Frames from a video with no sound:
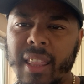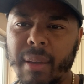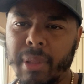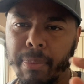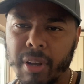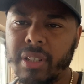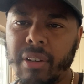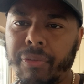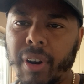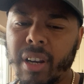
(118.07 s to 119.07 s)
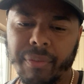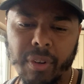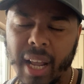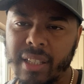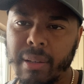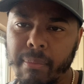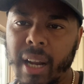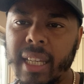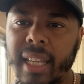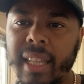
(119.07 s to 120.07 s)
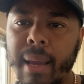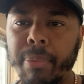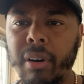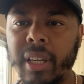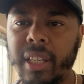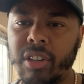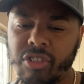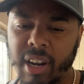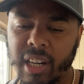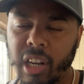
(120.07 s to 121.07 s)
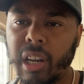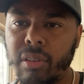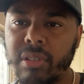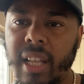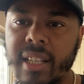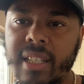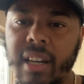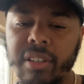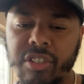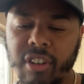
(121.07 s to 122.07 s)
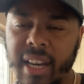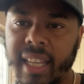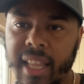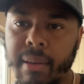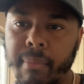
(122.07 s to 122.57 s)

the person in front of you has the money in their pocket. You're trying to close that sale. You're trying to get the